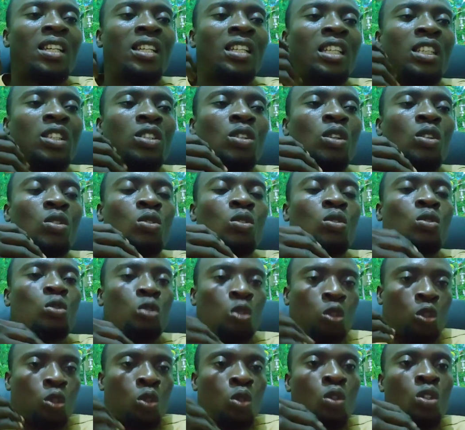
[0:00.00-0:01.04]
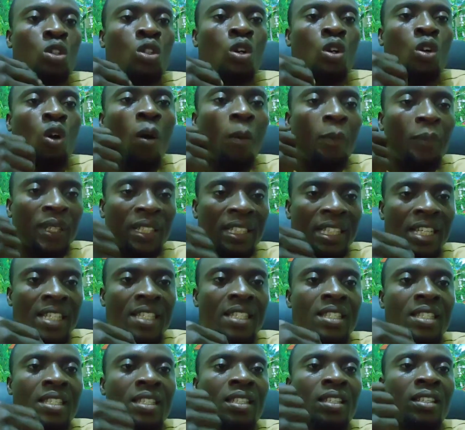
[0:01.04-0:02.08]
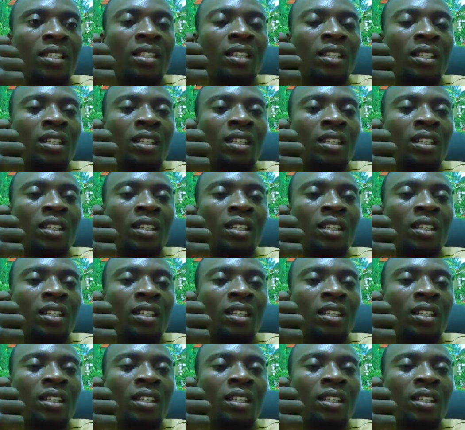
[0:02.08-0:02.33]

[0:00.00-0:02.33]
it's also to show your competency